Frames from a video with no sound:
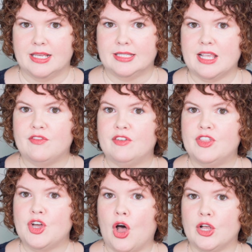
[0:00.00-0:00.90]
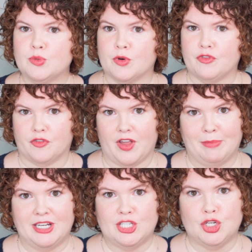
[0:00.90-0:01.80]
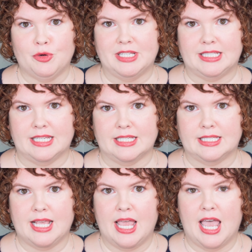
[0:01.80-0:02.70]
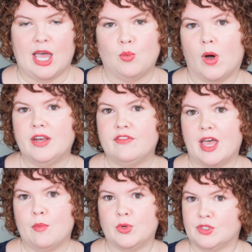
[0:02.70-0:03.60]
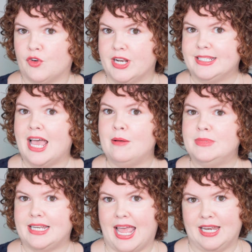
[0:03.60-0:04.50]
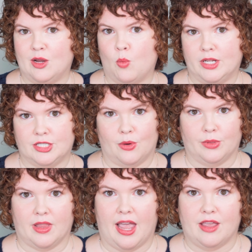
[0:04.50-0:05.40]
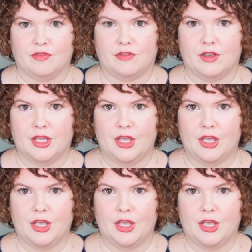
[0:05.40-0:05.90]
Seven of the calls were for family disturbances, and one of them was for an attempt at ending one's own life.